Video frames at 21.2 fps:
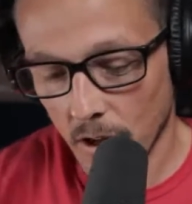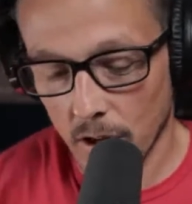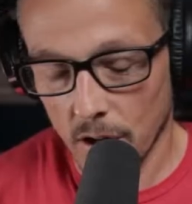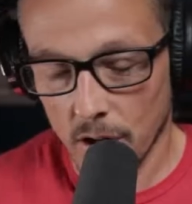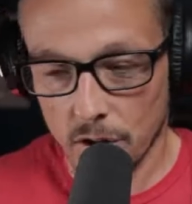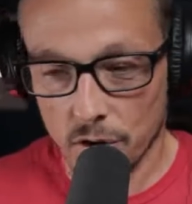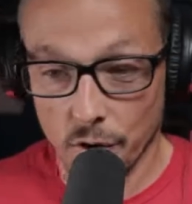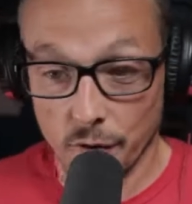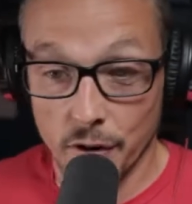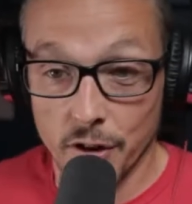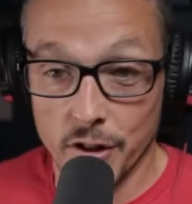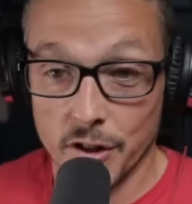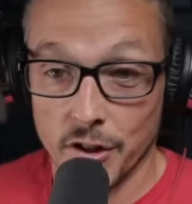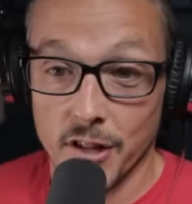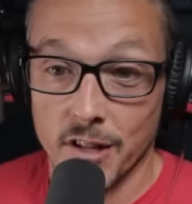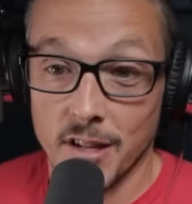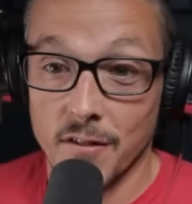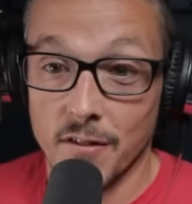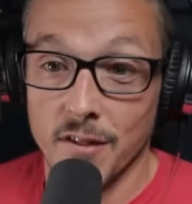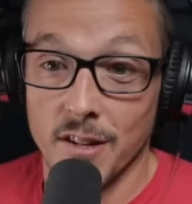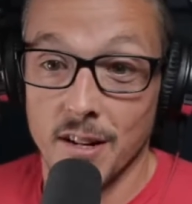So first, good
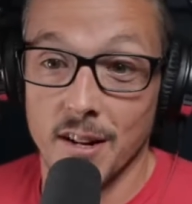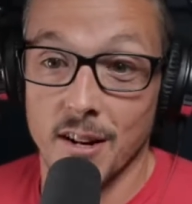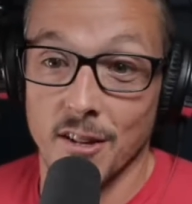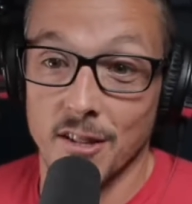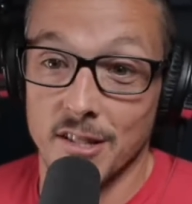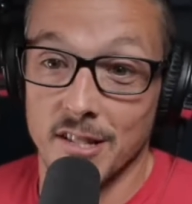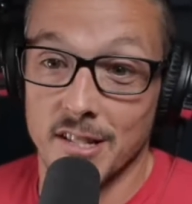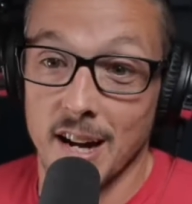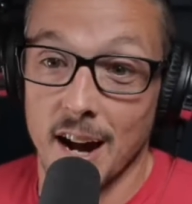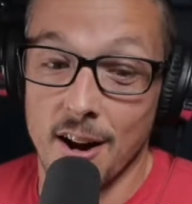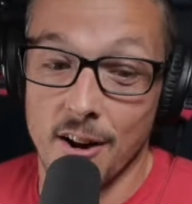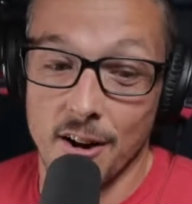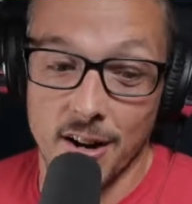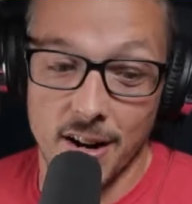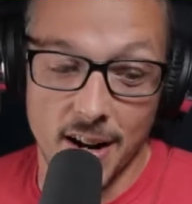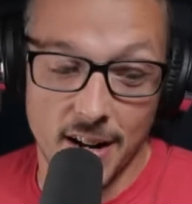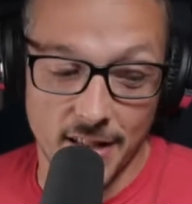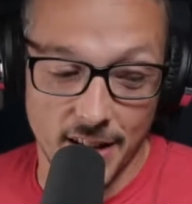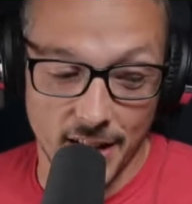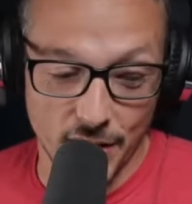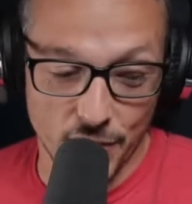evening on this Saturday
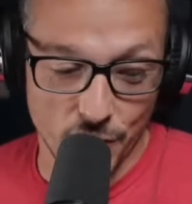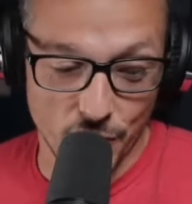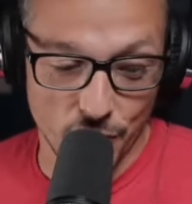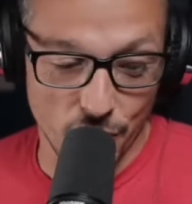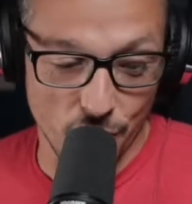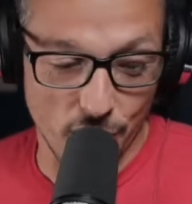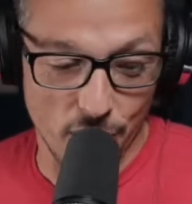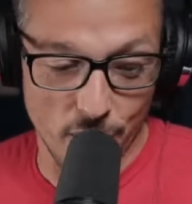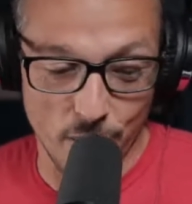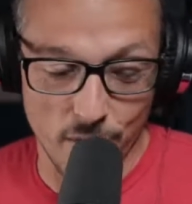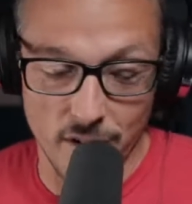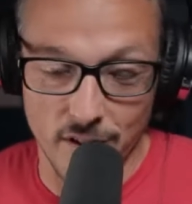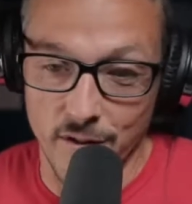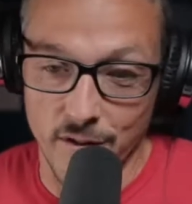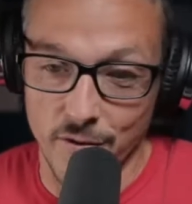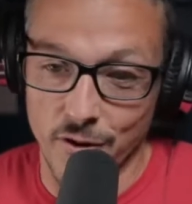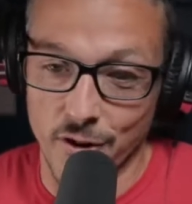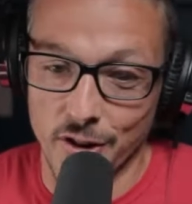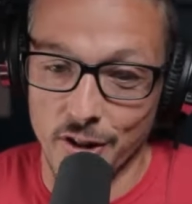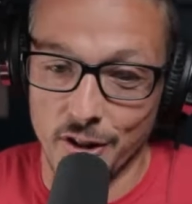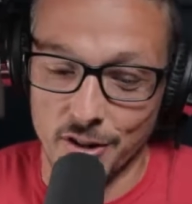night. Thanks for joining with us. If
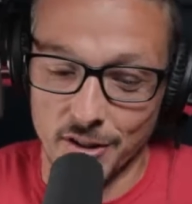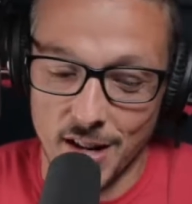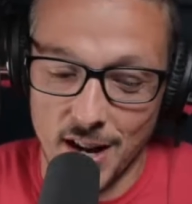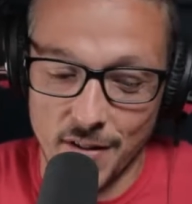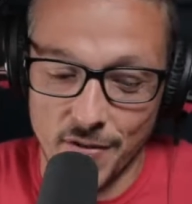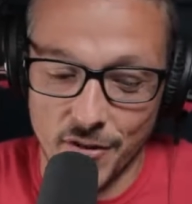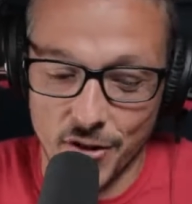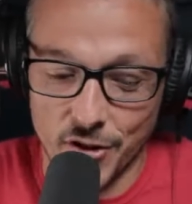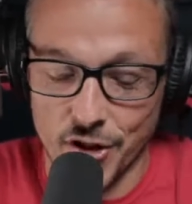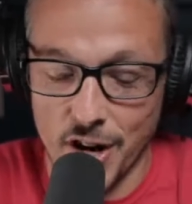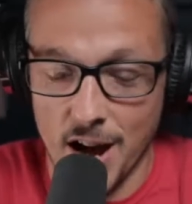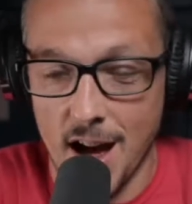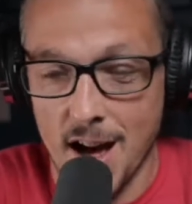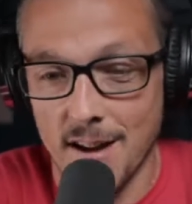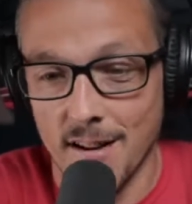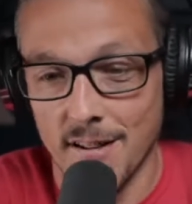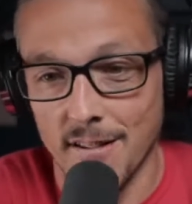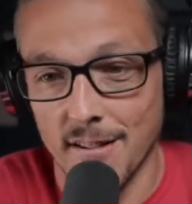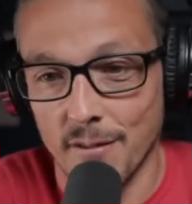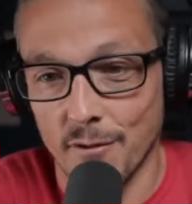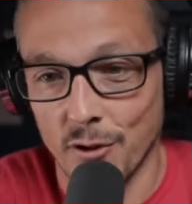you're here live in the chat,
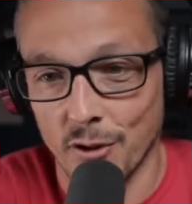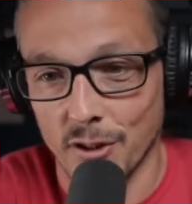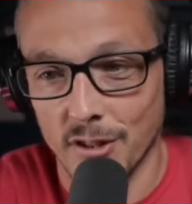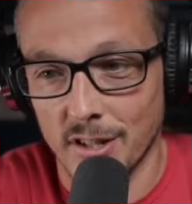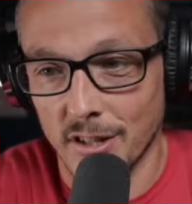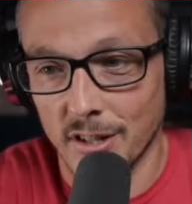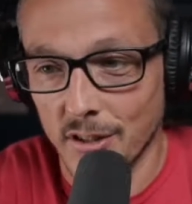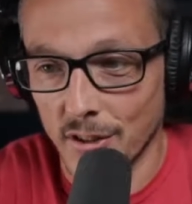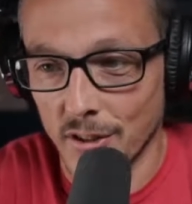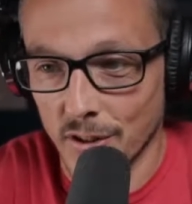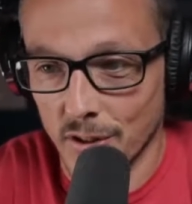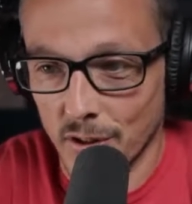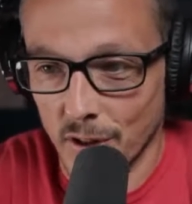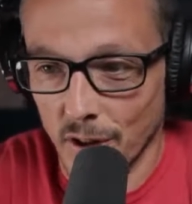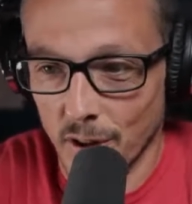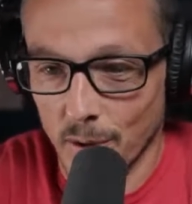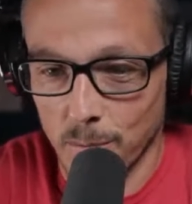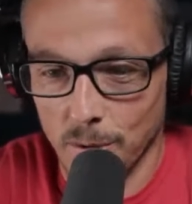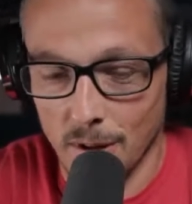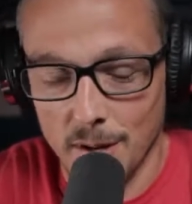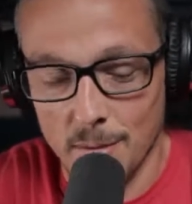if you're listening to this on
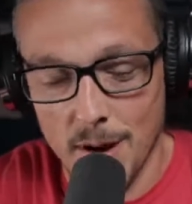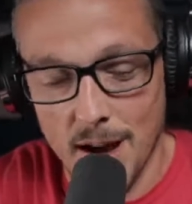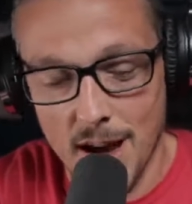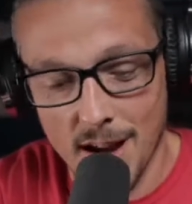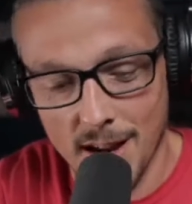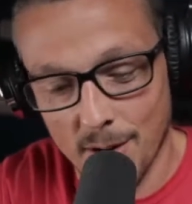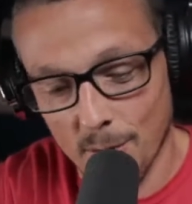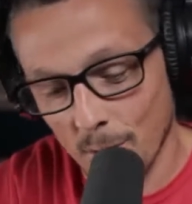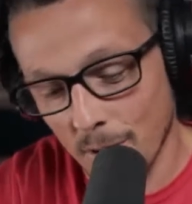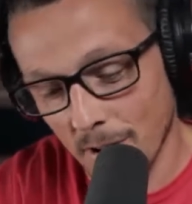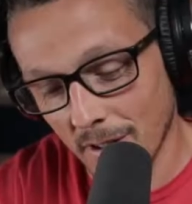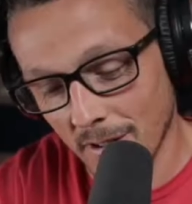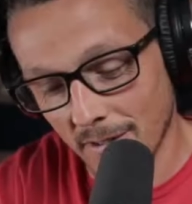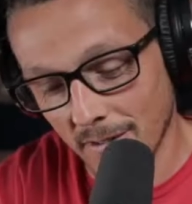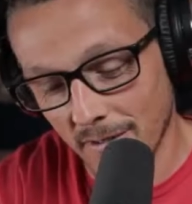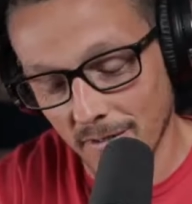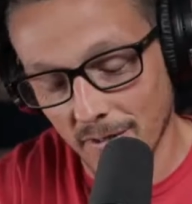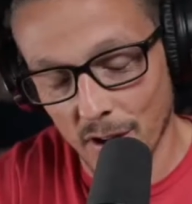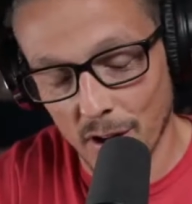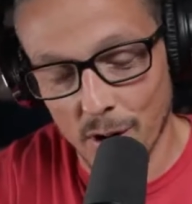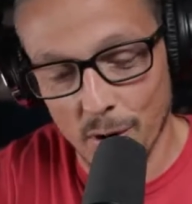the playback, well,
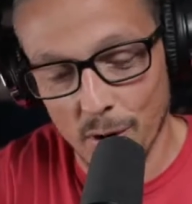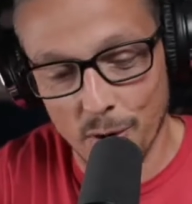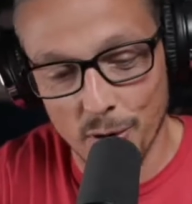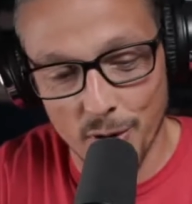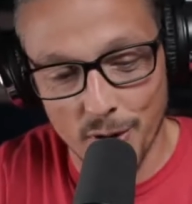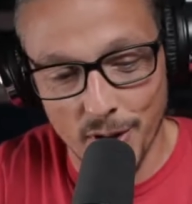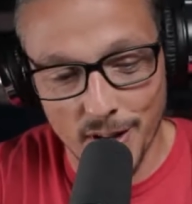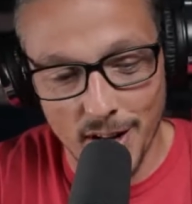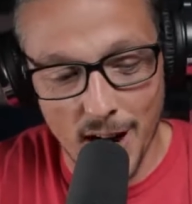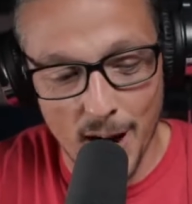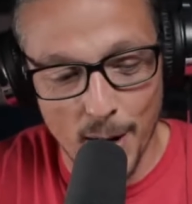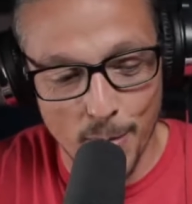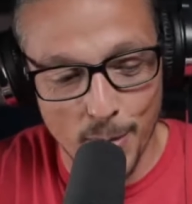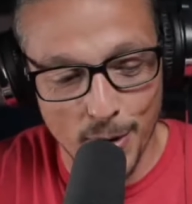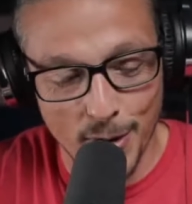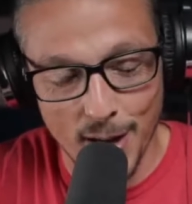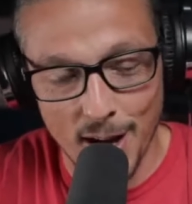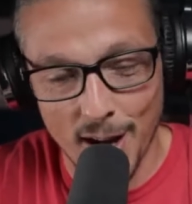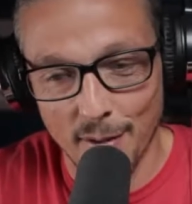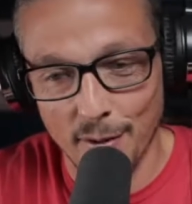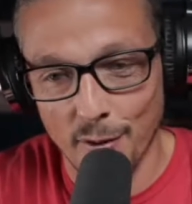you can hop in
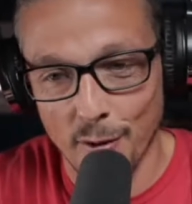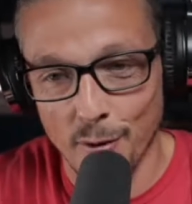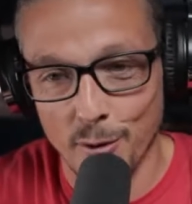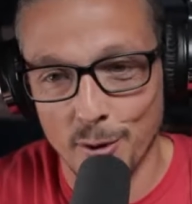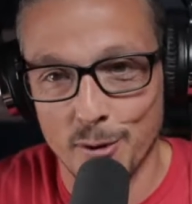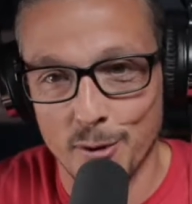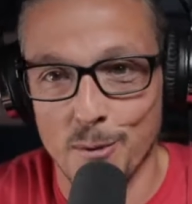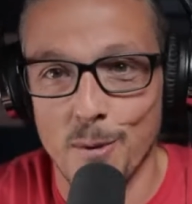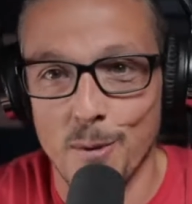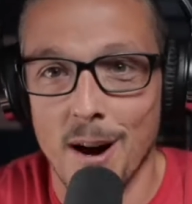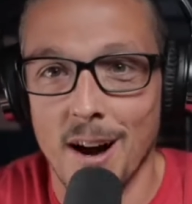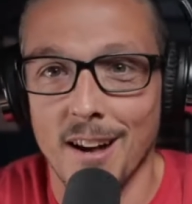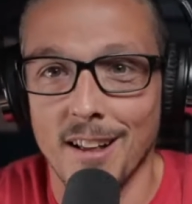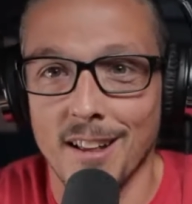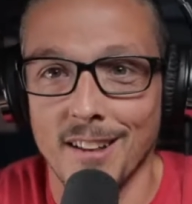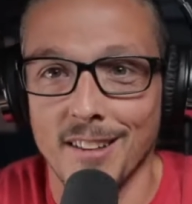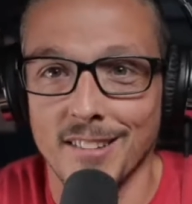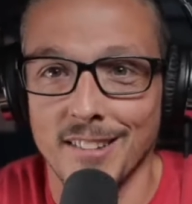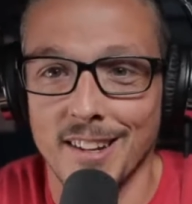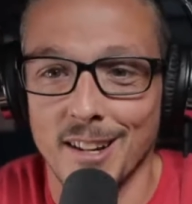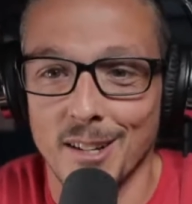live every once in a while.
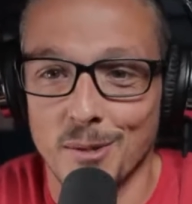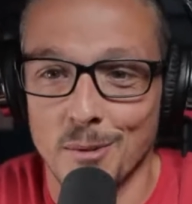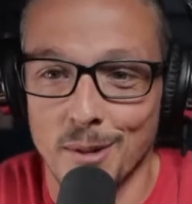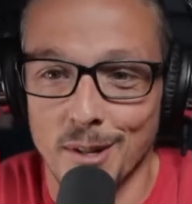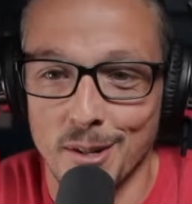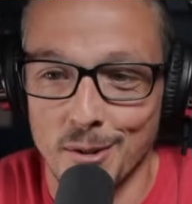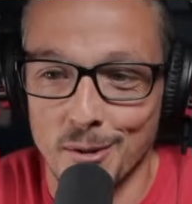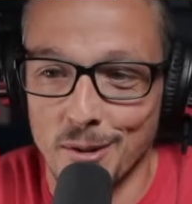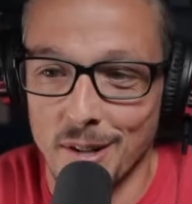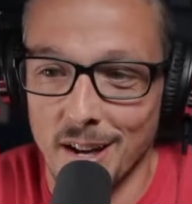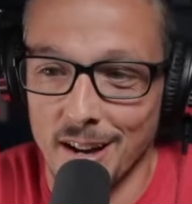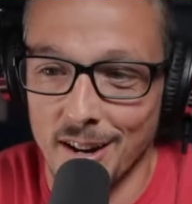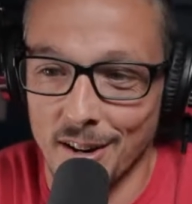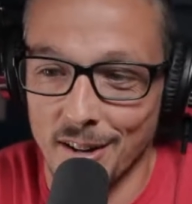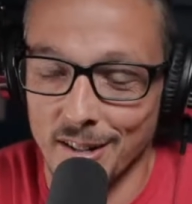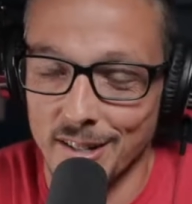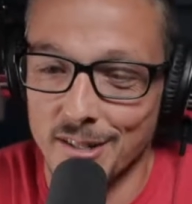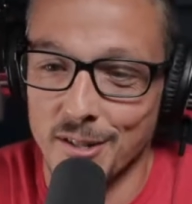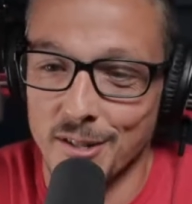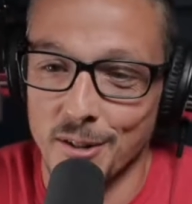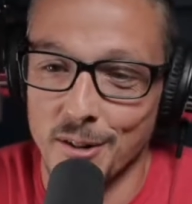I'll announce when I do that on
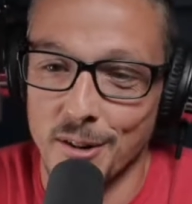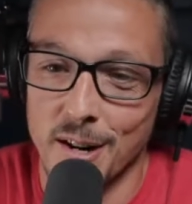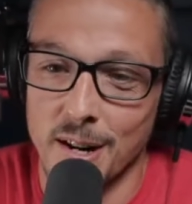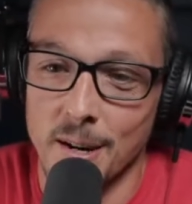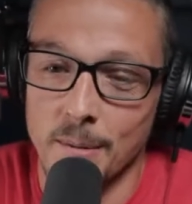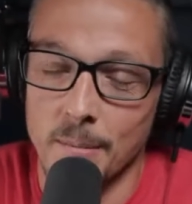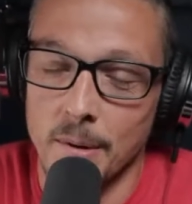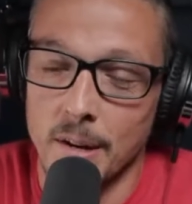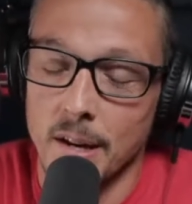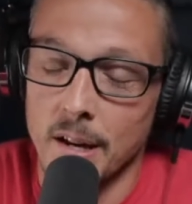Instagram.